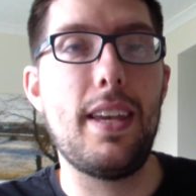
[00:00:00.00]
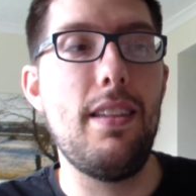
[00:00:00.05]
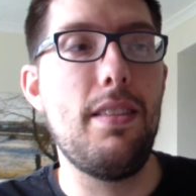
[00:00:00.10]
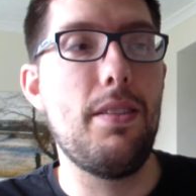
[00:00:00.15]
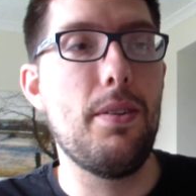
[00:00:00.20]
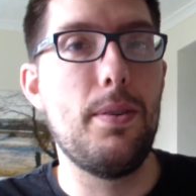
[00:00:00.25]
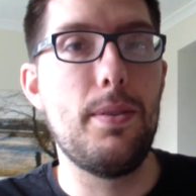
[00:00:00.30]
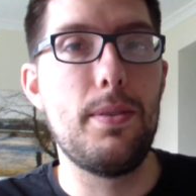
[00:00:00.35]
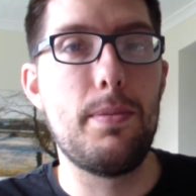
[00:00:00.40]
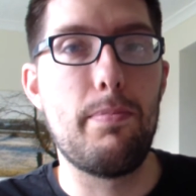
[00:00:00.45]
He
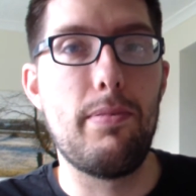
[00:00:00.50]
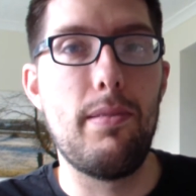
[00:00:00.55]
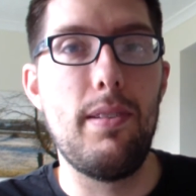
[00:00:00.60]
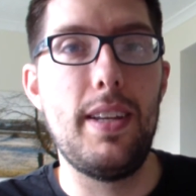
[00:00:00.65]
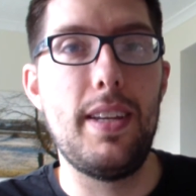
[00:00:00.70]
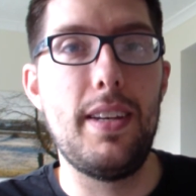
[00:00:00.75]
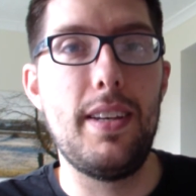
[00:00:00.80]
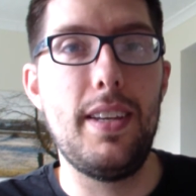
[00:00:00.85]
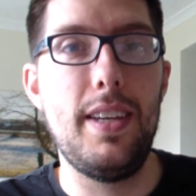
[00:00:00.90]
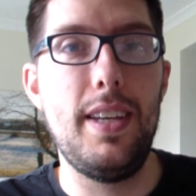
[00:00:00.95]
thought it was
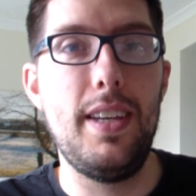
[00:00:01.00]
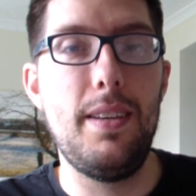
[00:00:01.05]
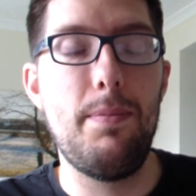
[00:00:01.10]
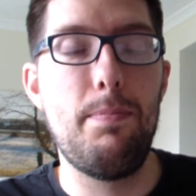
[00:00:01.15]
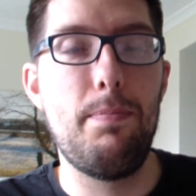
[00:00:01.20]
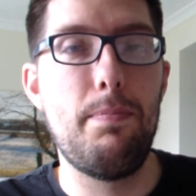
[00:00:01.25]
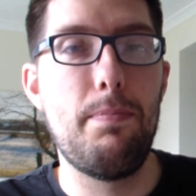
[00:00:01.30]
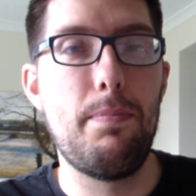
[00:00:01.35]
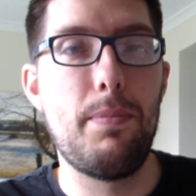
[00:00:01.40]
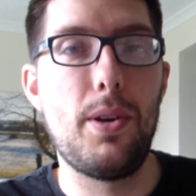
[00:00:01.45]
brilliant.
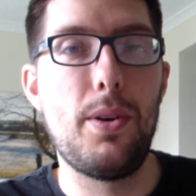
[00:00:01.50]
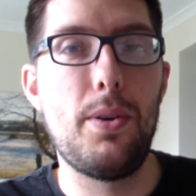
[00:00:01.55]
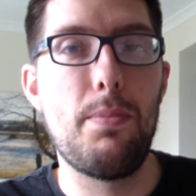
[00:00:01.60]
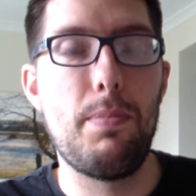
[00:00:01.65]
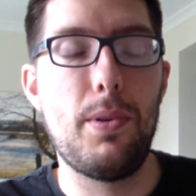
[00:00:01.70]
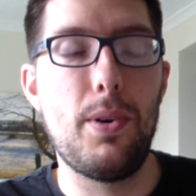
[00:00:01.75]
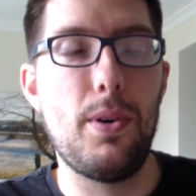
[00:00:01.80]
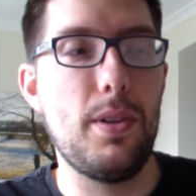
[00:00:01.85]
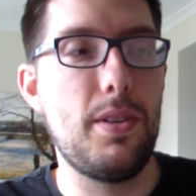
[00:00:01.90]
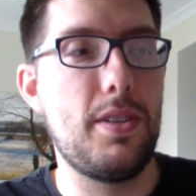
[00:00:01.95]
He
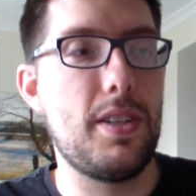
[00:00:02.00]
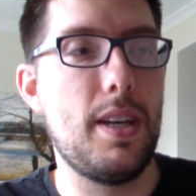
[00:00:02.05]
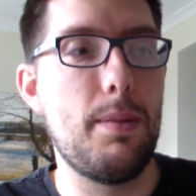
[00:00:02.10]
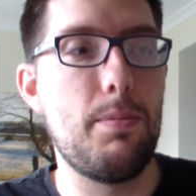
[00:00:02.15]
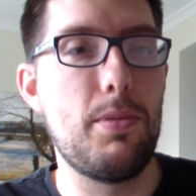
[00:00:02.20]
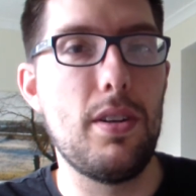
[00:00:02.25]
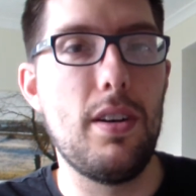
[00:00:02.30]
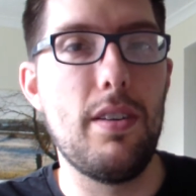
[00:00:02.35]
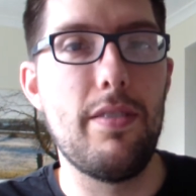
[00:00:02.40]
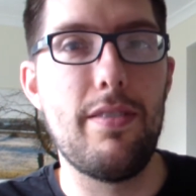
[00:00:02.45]
called
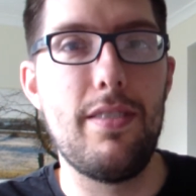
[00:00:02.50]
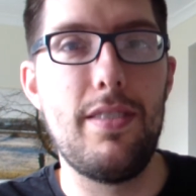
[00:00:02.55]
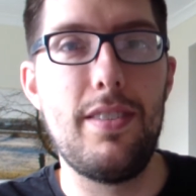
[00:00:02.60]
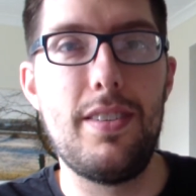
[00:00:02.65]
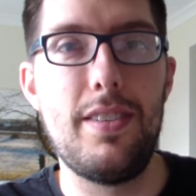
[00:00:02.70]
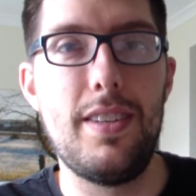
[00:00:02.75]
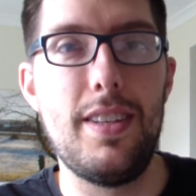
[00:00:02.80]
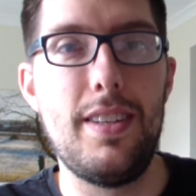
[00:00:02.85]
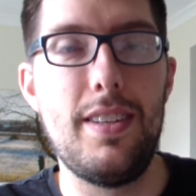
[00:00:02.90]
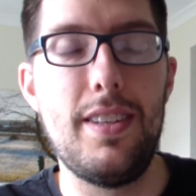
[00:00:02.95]
James over
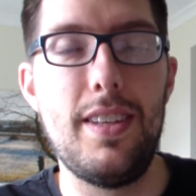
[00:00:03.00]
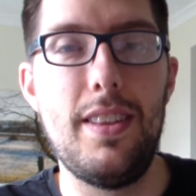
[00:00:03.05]
and